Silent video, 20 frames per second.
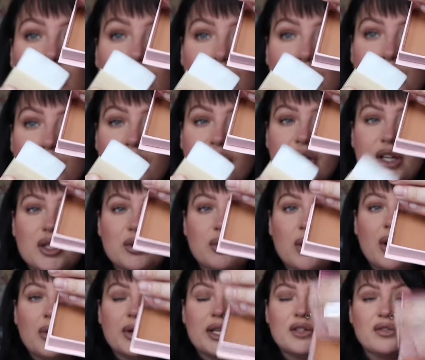brush with it as
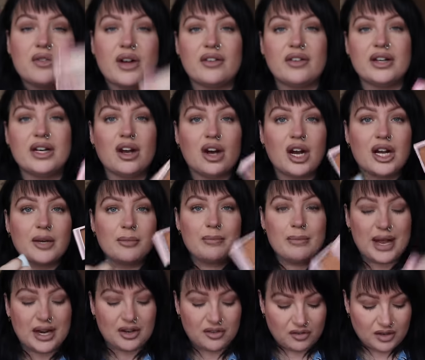well, and it's very like
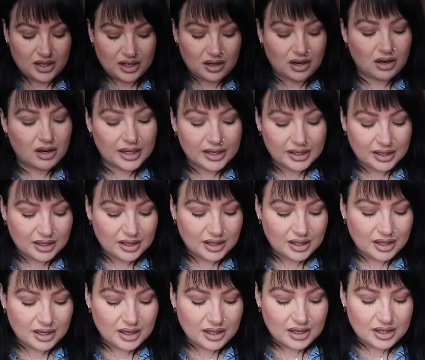Benefit like.
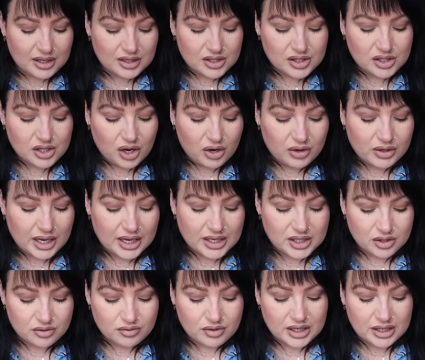So yeah,
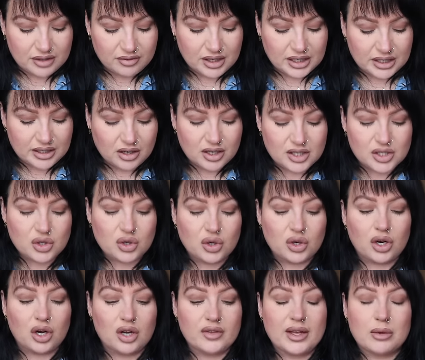it's a really, really nice
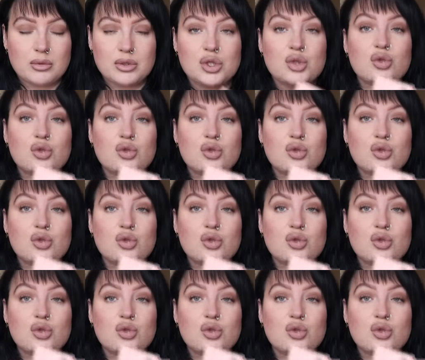colour. And that was